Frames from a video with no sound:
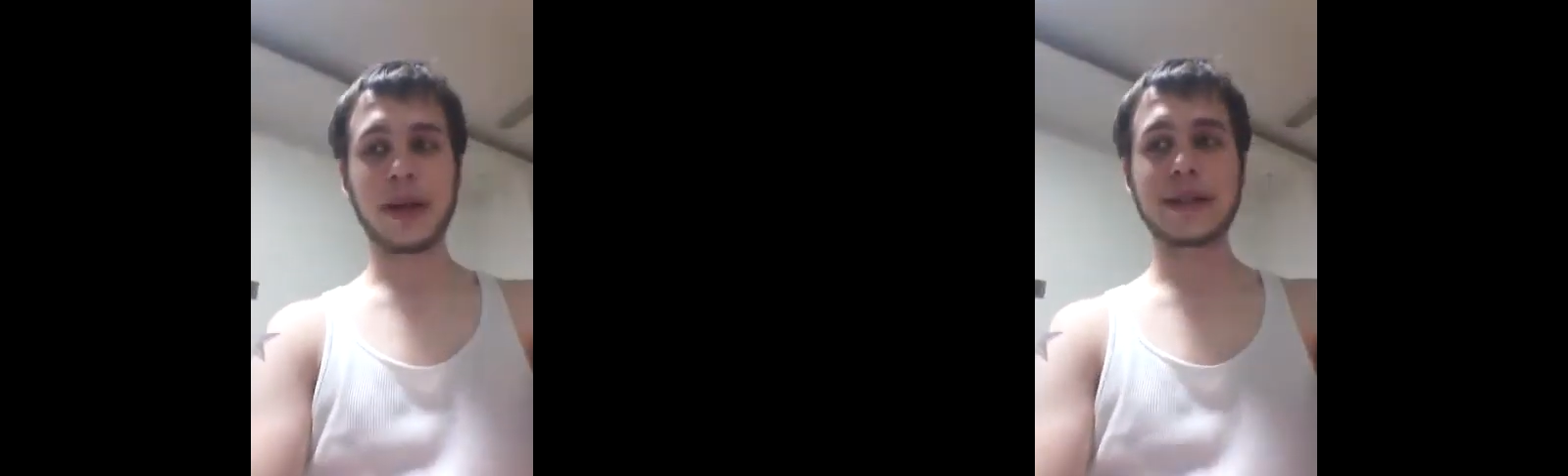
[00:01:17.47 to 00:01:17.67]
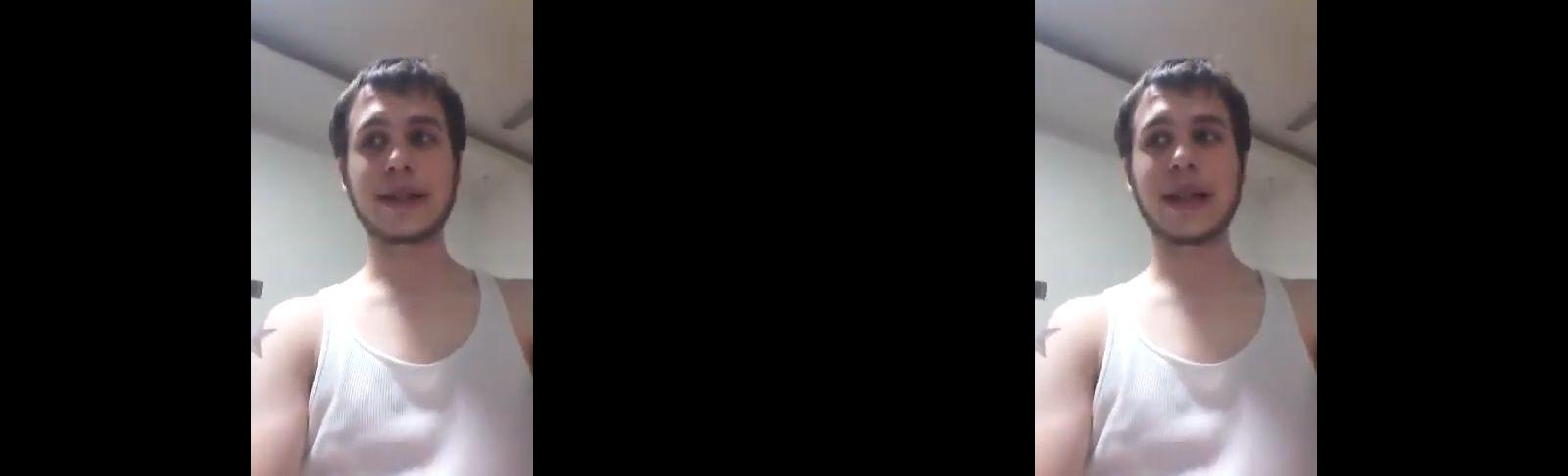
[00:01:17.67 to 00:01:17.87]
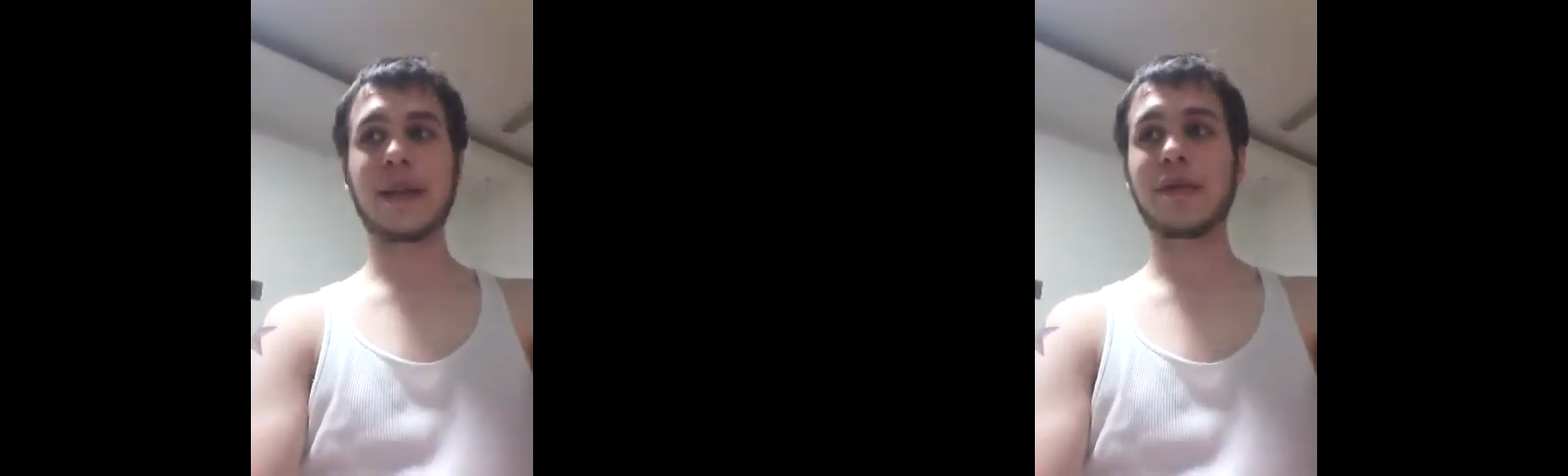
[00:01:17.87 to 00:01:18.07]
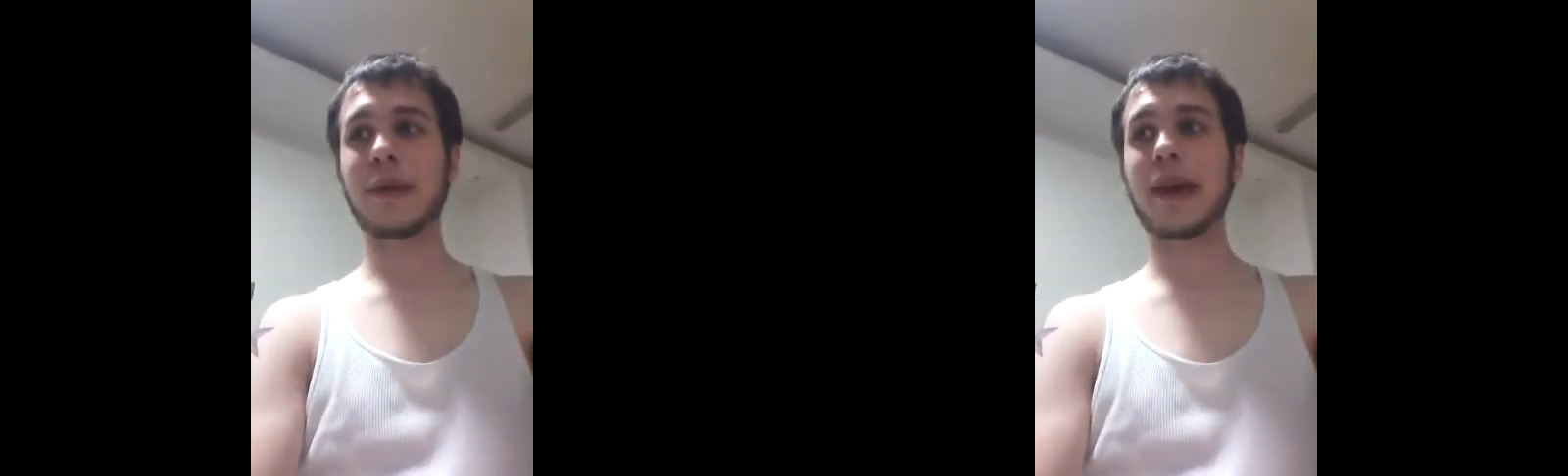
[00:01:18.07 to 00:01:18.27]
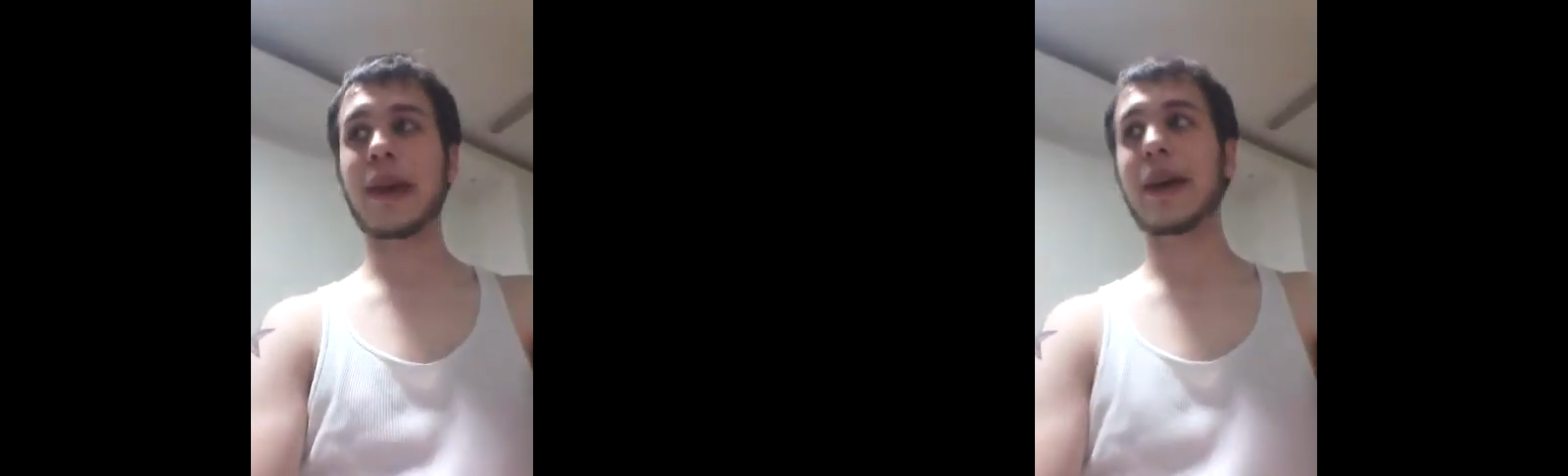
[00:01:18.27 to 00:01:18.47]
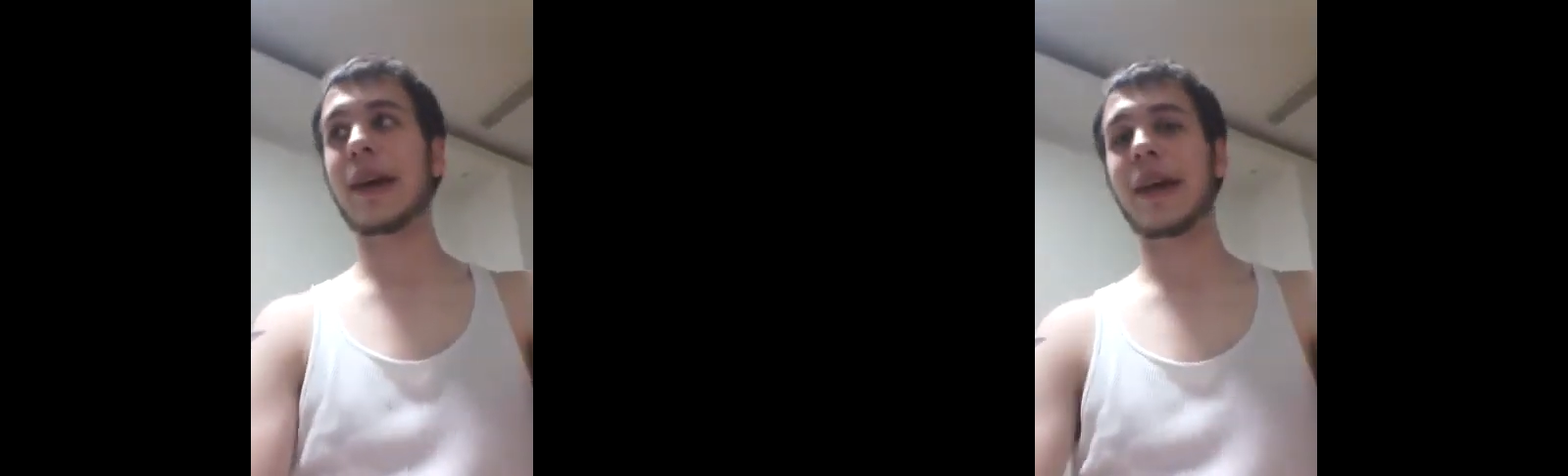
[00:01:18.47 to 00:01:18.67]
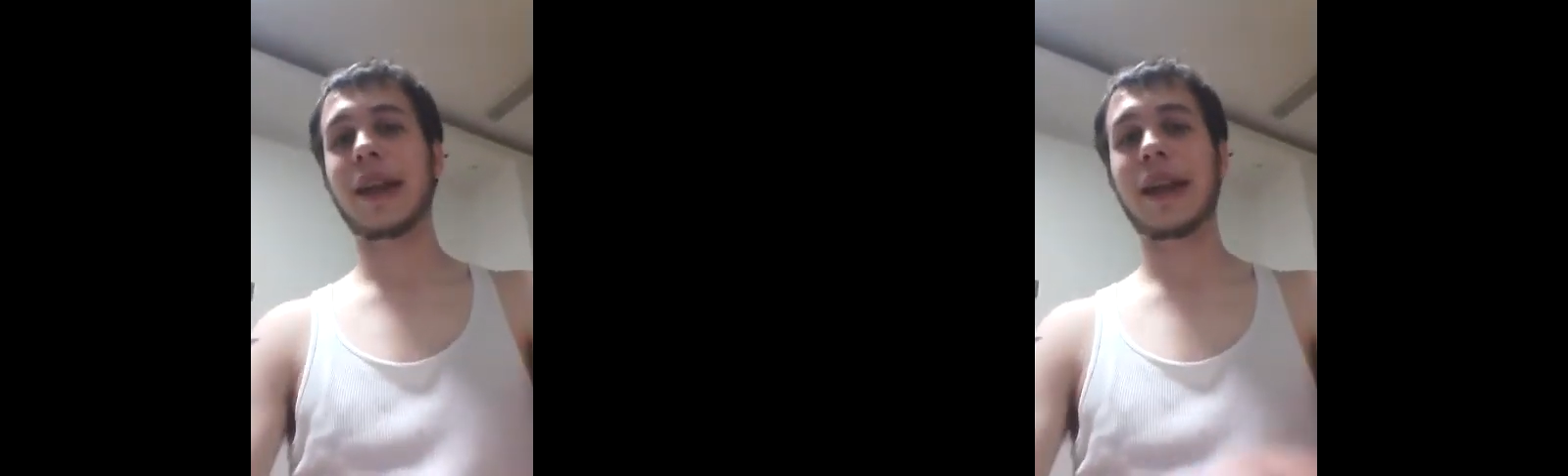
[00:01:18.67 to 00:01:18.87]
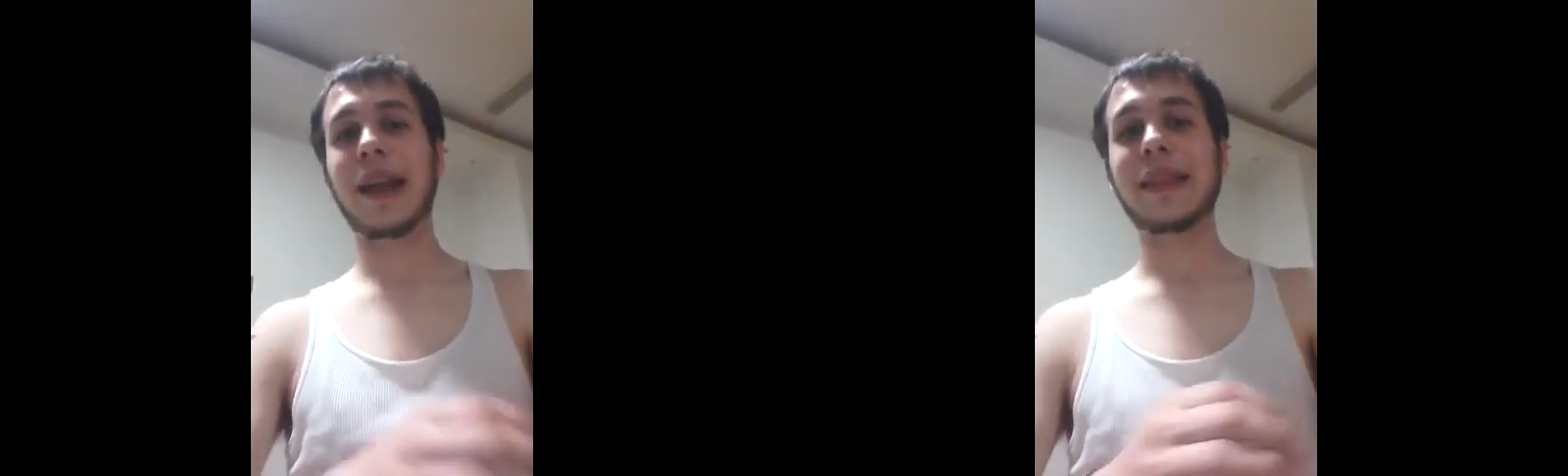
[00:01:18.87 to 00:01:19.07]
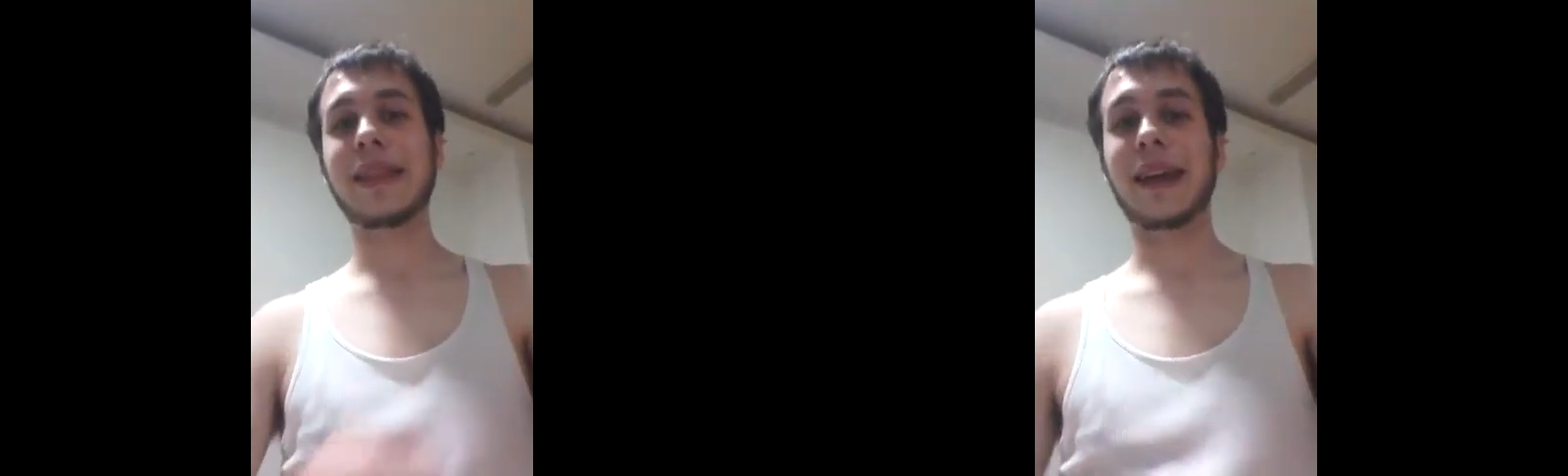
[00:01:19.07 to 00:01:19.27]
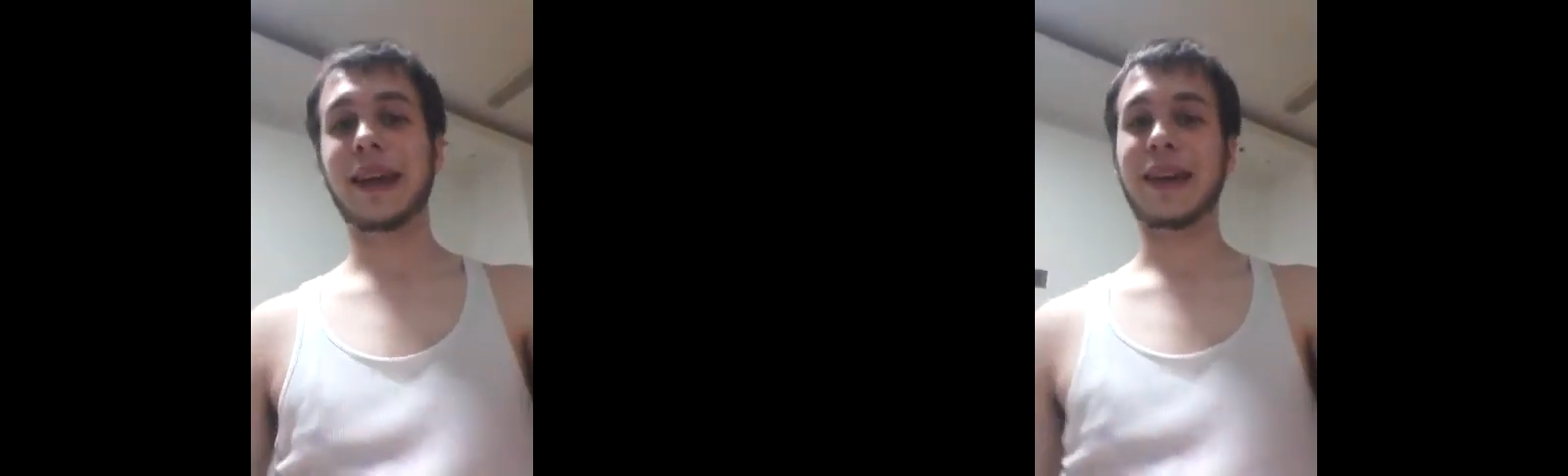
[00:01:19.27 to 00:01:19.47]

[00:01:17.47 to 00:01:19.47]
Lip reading: left me nothing.